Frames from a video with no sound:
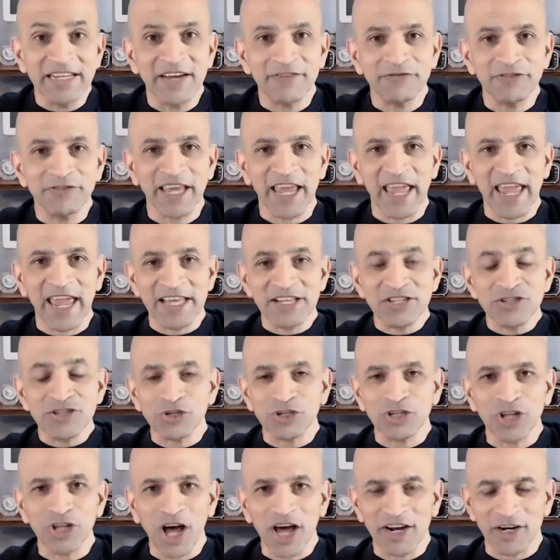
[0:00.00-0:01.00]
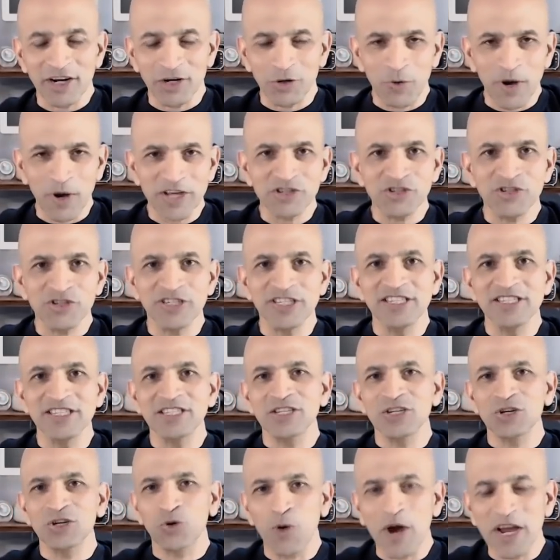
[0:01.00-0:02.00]
I definitely answer a lot of
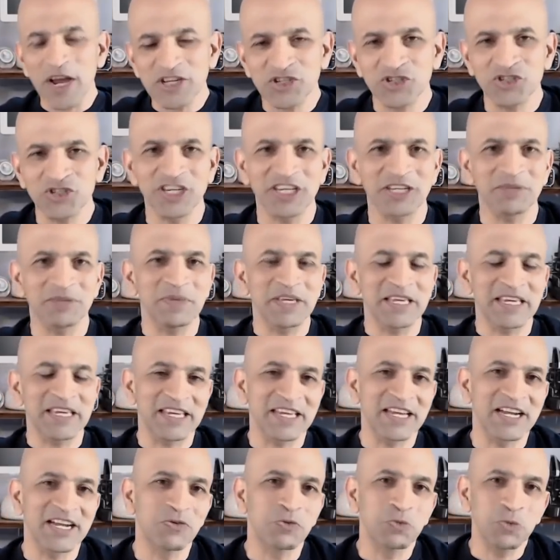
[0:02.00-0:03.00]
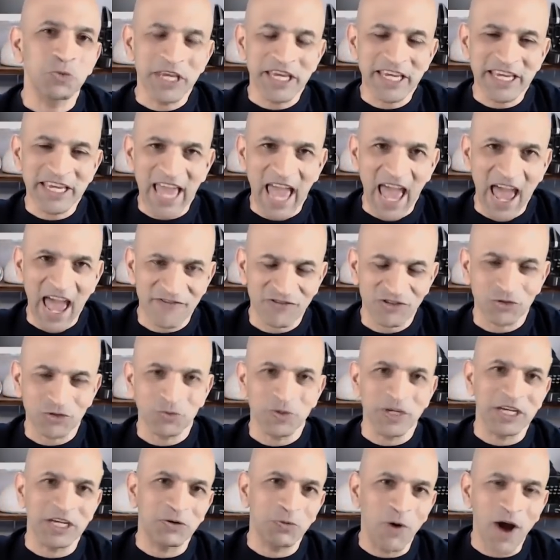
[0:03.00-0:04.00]
questions questioning me week after
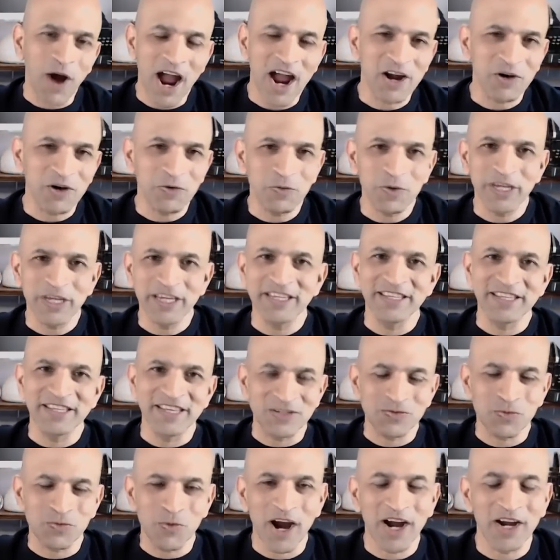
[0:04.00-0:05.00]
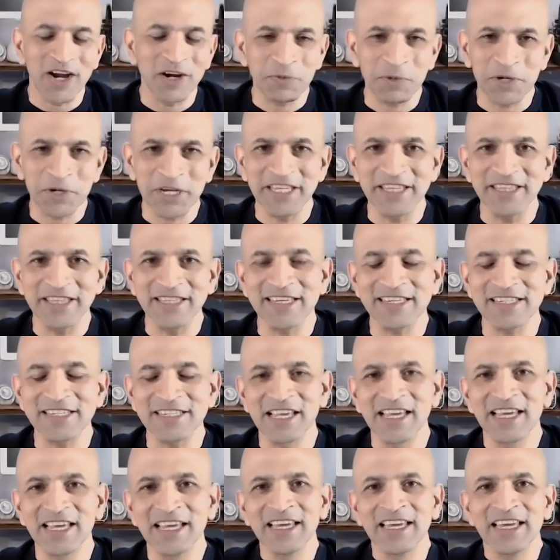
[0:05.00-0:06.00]
week. Why are we in this? Why aren't we in
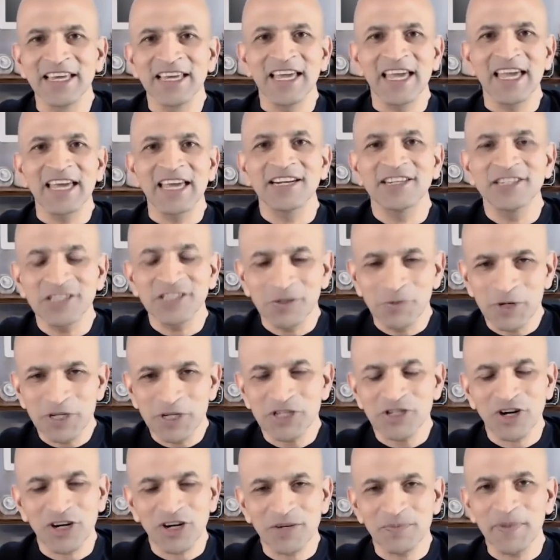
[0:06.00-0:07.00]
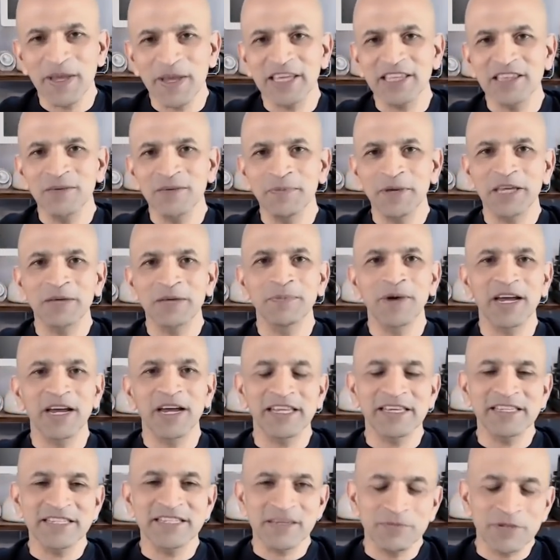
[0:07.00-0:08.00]
this? And until we start making the big
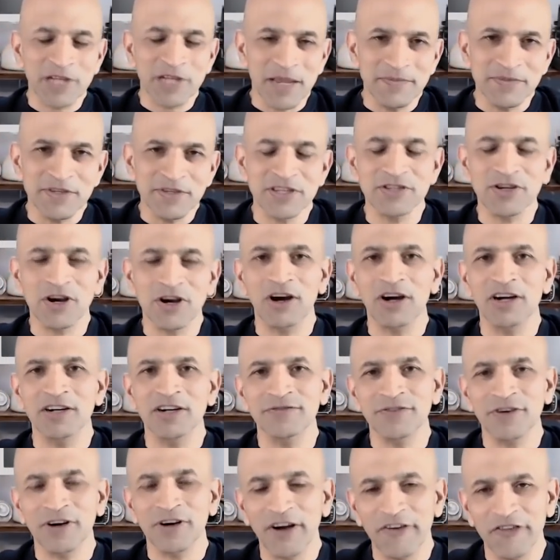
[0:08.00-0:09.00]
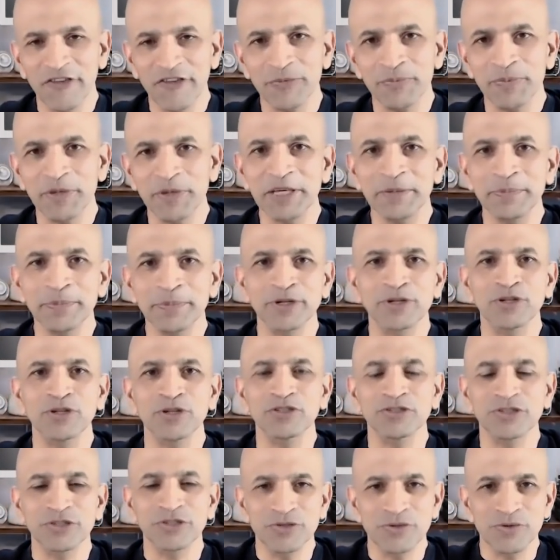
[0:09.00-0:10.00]
money, sometimes it's hard for other
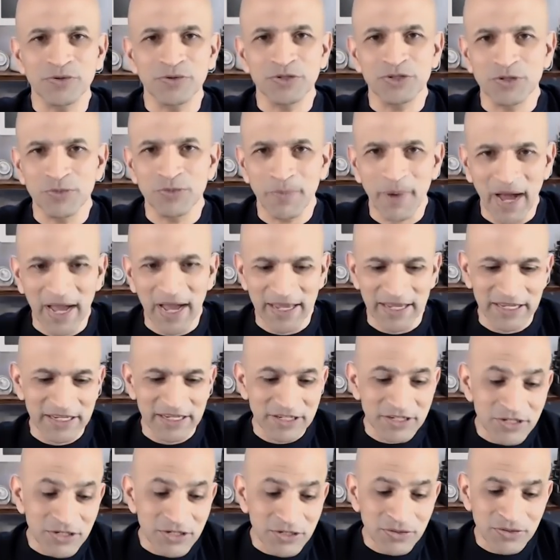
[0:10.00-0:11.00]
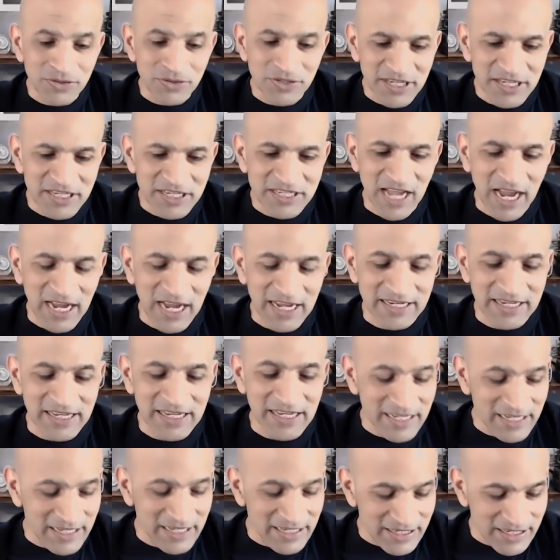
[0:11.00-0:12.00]
people to buy into these
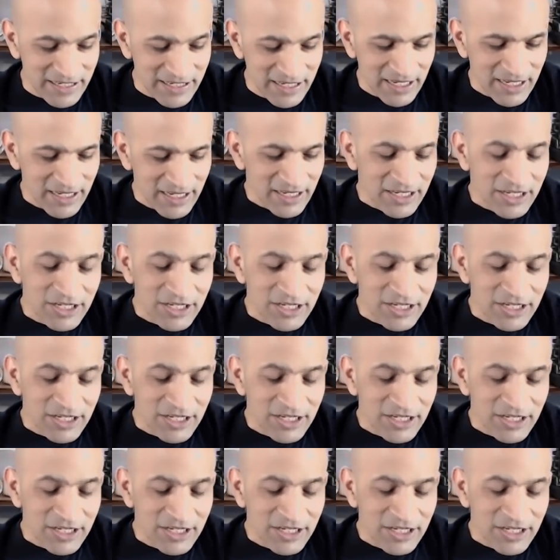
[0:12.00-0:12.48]
ideas.